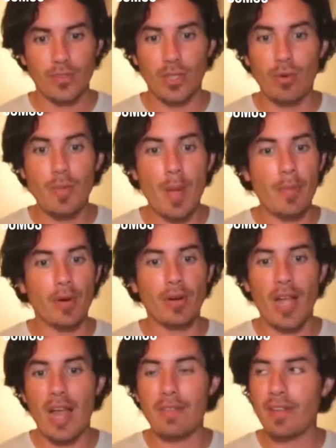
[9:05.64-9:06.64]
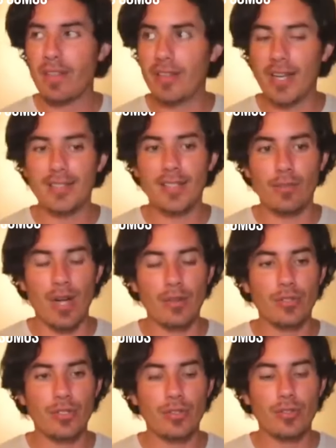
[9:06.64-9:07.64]
So remember, everything that is
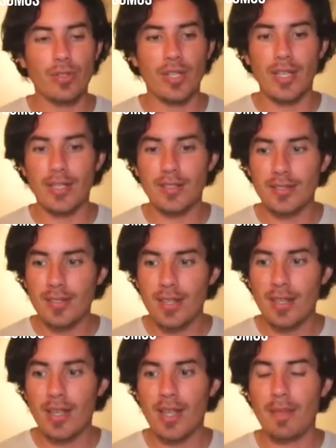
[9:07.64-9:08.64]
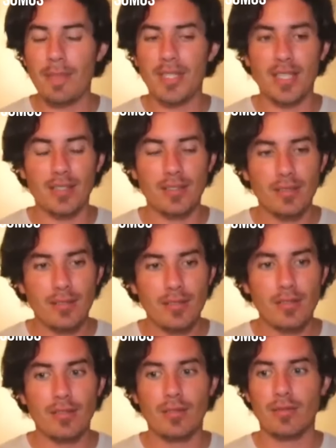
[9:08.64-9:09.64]
around you is emitting
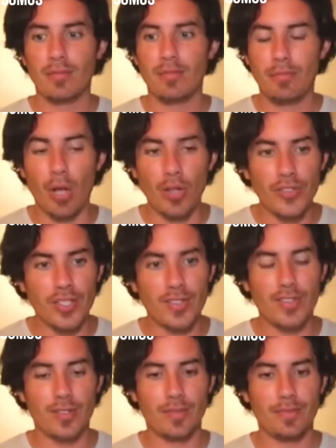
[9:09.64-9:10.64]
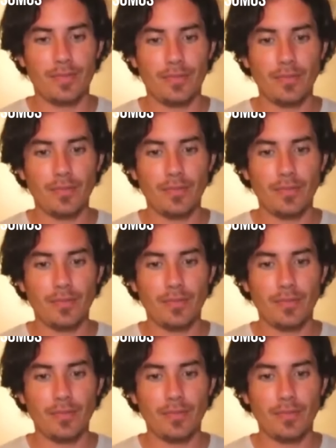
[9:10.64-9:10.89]
pulses.